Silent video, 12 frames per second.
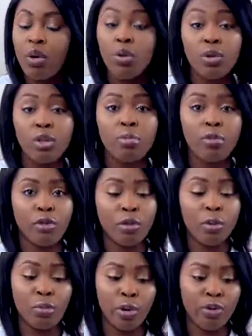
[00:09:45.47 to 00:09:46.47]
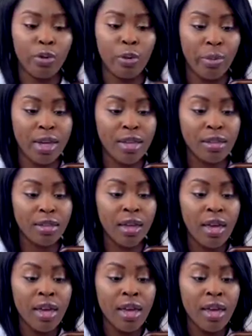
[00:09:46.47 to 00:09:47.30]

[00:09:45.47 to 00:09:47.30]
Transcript: Eau de Perfume is.